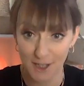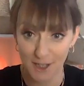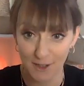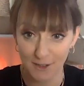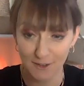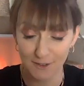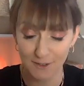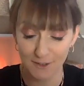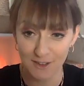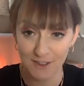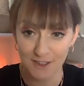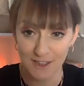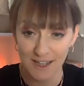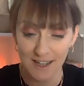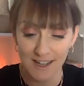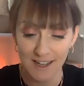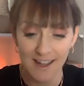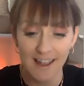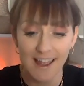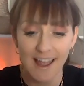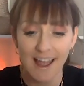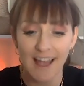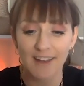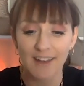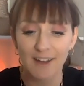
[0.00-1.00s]
coach,
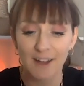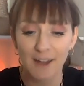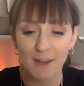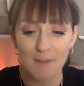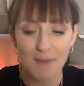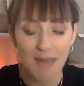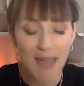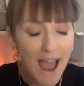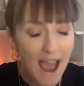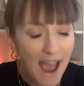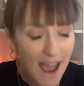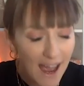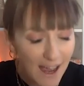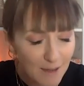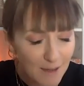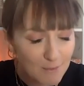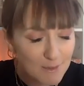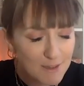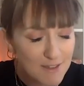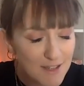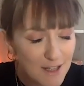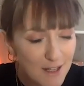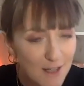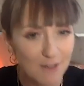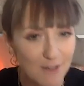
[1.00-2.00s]
and I am
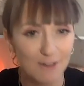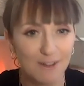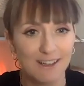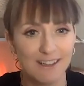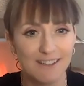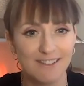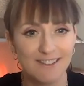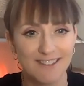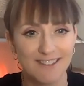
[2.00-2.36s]
absolutely